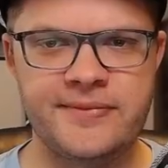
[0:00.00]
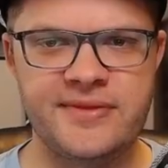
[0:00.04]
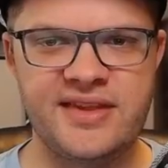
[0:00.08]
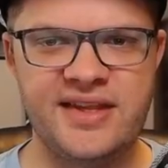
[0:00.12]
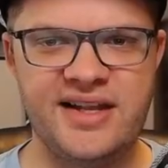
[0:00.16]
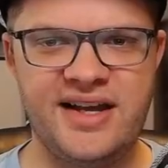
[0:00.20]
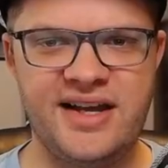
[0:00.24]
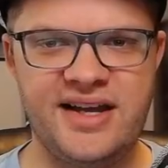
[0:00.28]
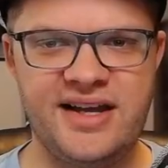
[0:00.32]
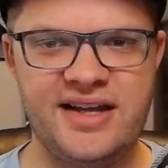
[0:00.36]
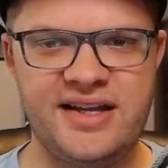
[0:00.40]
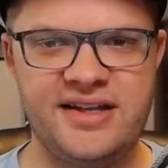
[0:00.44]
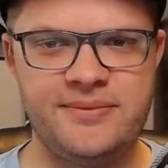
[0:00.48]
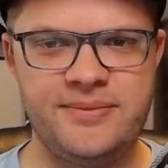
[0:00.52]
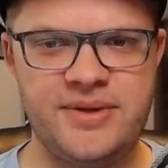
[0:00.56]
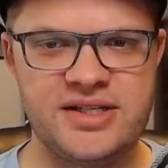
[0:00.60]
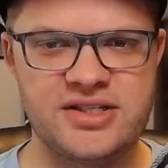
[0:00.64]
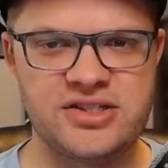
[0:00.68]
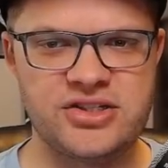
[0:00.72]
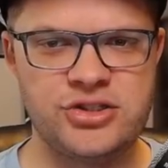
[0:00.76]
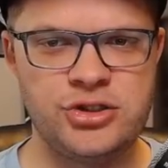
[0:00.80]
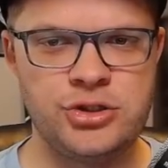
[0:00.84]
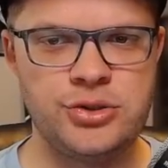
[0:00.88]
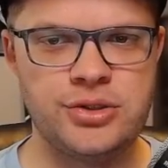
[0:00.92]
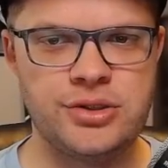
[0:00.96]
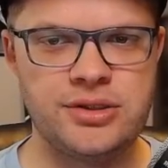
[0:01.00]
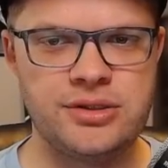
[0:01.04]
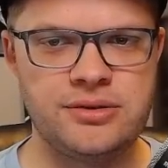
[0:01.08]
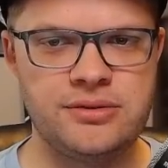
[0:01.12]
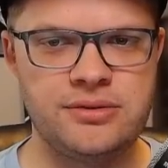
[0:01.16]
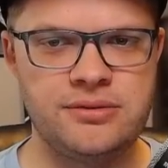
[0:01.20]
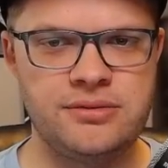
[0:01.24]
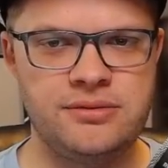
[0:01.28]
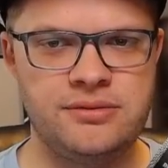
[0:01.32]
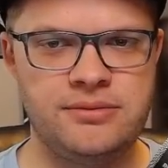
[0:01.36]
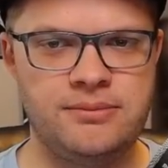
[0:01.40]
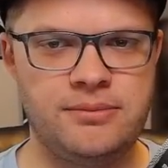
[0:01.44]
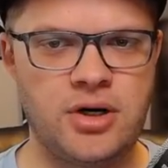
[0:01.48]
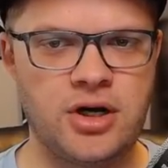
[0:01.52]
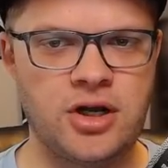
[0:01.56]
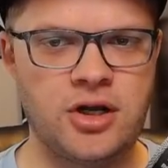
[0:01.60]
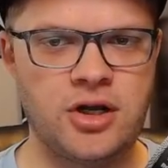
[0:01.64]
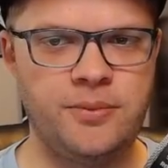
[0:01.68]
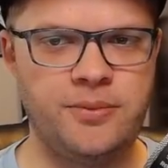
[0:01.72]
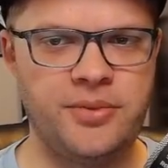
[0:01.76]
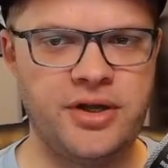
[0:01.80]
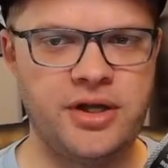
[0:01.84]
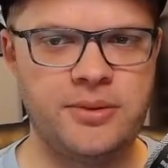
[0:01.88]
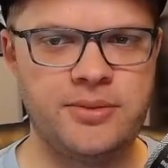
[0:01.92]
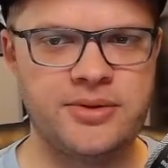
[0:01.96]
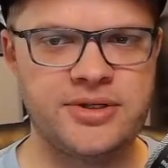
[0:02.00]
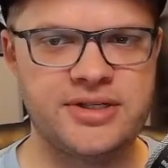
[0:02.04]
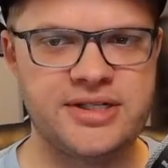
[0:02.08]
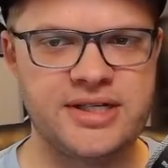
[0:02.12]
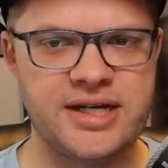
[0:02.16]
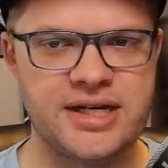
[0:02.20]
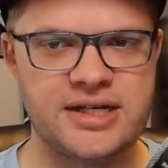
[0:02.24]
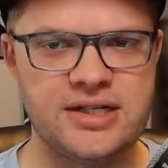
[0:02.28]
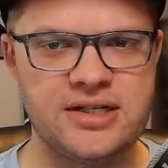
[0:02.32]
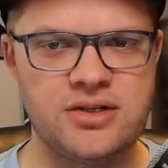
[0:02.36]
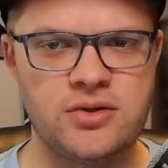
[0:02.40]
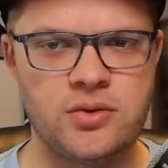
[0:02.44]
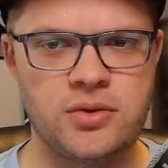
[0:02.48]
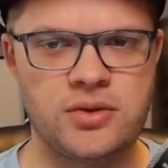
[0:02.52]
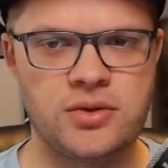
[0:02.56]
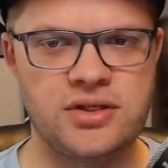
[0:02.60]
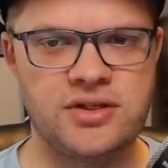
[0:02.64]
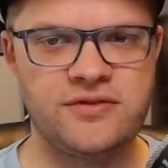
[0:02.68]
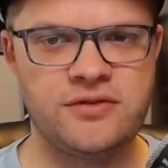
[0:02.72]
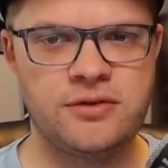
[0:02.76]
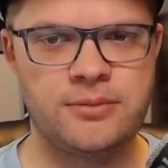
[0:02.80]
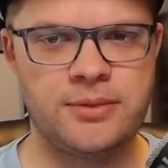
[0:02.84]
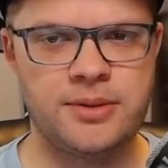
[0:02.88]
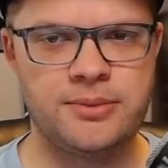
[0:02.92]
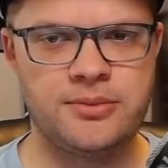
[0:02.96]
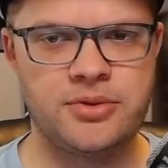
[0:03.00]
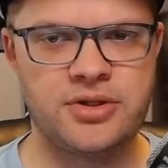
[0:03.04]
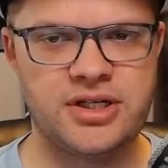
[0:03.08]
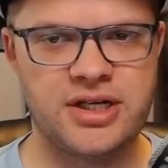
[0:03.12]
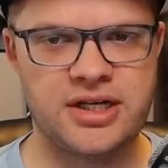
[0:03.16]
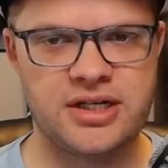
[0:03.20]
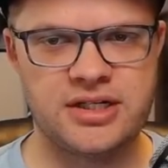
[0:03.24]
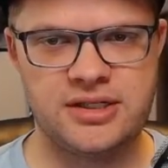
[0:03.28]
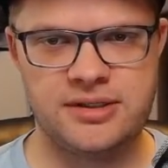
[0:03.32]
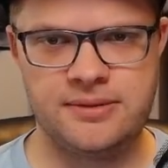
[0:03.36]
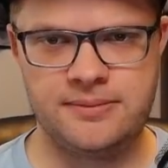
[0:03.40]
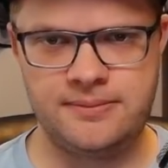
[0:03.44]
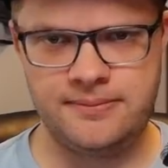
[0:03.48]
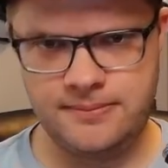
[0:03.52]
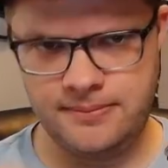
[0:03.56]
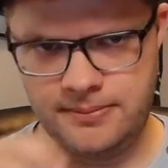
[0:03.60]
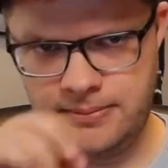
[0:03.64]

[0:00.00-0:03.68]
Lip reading: basically you can mark a player protected or leave them unprotected.